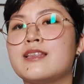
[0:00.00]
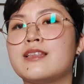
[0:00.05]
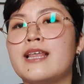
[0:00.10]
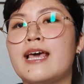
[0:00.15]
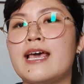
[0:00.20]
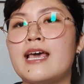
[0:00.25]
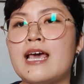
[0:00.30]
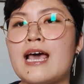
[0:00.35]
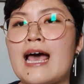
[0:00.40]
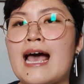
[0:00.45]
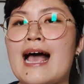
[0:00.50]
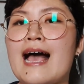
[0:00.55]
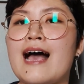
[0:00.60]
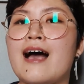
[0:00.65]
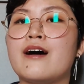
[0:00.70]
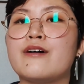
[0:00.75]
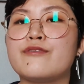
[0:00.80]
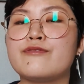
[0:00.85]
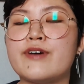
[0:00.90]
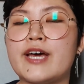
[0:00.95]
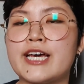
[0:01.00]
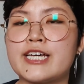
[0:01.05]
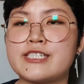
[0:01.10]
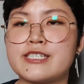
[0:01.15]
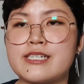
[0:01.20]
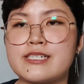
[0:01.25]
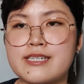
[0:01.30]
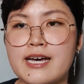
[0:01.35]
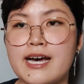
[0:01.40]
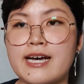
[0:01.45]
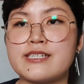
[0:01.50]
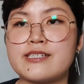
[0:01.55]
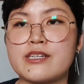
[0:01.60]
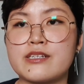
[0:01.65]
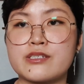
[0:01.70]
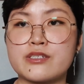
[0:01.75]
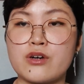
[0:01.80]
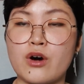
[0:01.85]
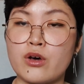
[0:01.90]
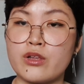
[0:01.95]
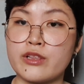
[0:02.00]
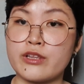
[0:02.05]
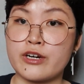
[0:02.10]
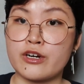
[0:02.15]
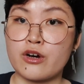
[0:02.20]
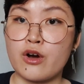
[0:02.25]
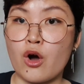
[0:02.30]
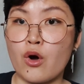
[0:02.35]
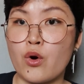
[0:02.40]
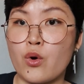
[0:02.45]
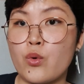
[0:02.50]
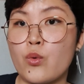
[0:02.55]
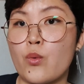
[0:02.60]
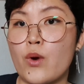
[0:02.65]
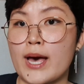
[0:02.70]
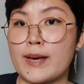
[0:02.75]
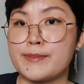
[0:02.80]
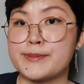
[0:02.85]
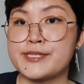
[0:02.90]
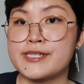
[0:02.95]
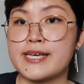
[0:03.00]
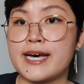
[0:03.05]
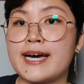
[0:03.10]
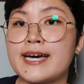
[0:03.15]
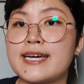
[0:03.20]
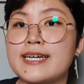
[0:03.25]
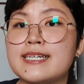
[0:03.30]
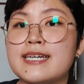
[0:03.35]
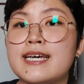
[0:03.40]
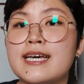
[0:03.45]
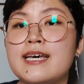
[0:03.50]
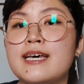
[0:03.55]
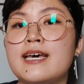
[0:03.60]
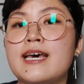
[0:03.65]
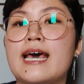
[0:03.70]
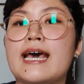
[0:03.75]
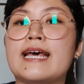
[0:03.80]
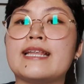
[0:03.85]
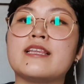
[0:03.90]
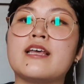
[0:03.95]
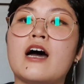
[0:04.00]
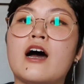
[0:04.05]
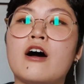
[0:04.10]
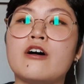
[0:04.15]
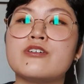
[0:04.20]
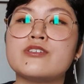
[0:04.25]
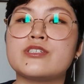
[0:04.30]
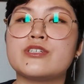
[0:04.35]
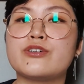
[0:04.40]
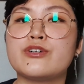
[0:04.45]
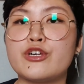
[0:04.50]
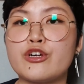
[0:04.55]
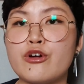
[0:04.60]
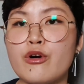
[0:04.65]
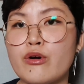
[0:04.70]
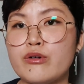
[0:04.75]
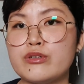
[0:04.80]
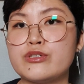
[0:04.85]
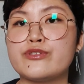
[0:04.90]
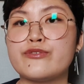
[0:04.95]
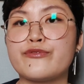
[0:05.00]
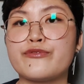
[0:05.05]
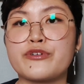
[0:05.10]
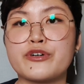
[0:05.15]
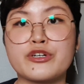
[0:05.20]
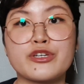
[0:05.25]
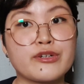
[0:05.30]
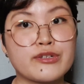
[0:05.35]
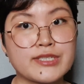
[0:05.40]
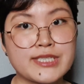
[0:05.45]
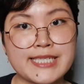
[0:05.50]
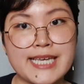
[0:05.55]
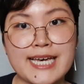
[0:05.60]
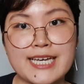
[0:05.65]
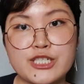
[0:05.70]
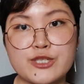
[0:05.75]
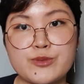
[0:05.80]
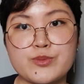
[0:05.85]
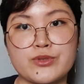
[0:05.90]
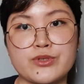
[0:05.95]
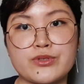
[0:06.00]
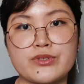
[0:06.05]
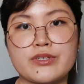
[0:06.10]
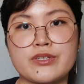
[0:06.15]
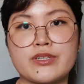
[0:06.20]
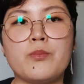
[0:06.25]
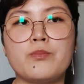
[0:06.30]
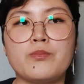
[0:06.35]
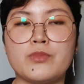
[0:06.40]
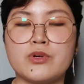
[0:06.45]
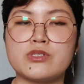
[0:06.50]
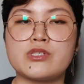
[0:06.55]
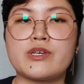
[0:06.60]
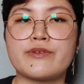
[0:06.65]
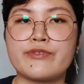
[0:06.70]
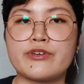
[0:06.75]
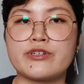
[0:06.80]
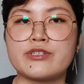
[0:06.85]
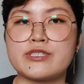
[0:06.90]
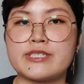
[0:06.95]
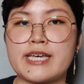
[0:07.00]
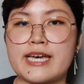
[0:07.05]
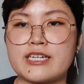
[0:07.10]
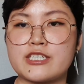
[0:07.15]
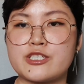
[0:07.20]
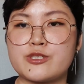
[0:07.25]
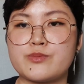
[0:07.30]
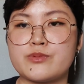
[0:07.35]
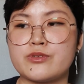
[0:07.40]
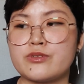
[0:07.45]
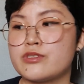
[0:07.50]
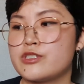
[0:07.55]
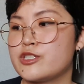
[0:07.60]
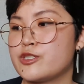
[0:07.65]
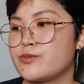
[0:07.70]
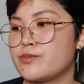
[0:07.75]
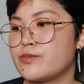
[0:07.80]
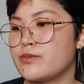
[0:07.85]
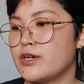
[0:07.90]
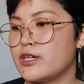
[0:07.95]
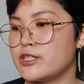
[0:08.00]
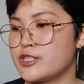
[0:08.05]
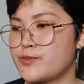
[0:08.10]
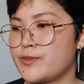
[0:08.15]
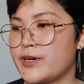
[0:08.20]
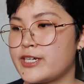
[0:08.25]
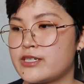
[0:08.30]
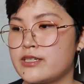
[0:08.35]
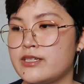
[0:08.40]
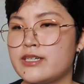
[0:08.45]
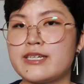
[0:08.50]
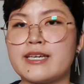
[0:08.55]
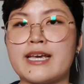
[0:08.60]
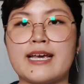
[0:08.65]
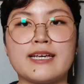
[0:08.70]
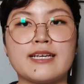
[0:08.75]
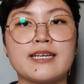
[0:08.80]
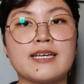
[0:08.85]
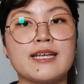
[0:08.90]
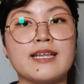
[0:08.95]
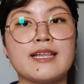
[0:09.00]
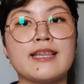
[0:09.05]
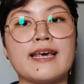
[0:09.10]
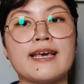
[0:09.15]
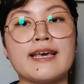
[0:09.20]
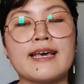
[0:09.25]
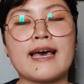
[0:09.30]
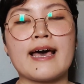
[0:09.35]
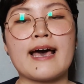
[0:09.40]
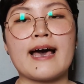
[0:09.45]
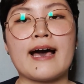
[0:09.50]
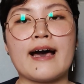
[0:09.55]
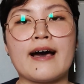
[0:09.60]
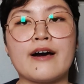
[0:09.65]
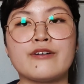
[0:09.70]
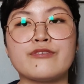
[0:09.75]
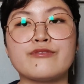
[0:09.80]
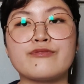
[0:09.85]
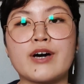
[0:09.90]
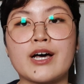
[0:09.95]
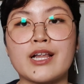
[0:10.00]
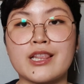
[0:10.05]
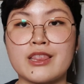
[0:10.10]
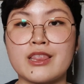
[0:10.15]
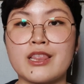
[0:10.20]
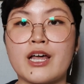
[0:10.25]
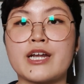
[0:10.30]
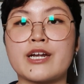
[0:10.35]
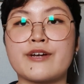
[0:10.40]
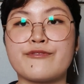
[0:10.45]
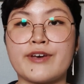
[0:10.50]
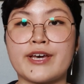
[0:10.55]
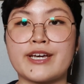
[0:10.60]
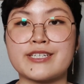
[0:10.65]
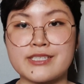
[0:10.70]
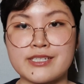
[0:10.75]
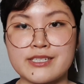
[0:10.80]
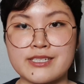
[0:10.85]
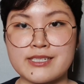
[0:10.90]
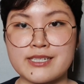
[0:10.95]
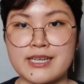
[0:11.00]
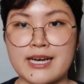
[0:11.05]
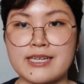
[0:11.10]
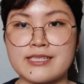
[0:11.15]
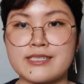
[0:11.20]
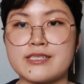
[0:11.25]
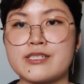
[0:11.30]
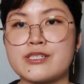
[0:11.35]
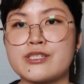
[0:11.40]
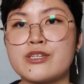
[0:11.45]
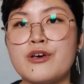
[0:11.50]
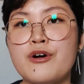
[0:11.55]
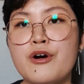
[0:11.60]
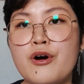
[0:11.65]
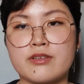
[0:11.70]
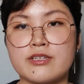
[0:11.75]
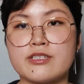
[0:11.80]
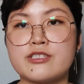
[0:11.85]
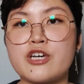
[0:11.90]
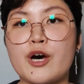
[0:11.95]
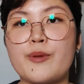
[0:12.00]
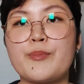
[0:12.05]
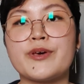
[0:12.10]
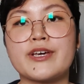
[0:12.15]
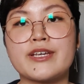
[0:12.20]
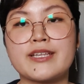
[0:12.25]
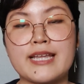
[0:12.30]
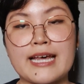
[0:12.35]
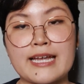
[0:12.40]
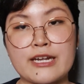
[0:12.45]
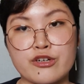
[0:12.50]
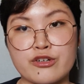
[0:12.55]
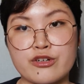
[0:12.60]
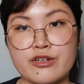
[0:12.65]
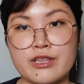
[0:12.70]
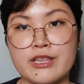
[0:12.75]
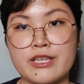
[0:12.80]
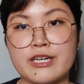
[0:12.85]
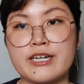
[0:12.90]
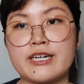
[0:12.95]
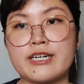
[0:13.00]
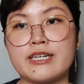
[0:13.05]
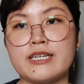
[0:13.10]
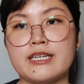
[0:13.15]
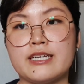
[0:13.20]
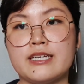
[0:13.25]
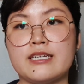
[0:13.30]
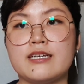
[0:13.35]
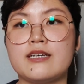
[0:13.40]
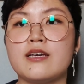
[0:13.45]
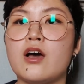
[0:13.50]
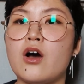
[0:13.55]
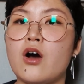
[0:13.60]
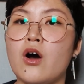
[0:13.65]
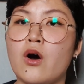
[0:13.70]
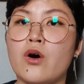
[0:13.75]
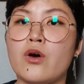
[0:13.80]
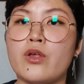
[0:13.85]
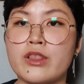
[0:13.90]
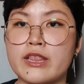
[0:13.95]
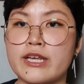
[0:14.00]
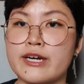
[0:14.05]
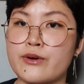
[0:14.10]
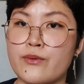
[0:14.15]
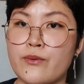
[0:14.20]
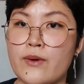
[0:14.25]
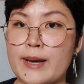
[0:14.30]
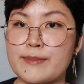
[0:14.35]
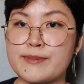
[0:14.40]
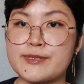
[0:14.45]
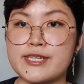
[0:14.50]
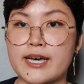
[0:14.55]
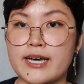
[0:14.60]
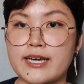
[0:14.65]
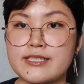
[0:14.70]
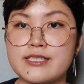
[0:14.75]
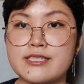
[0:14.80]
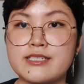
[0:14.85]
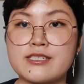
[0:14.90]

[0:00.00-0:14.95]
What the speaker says: they have exercises on their own website, and also it goes for your textbook. Most of your textbooks, especially Genki, they have a lot of exercises on the topic that you're learning on their websites.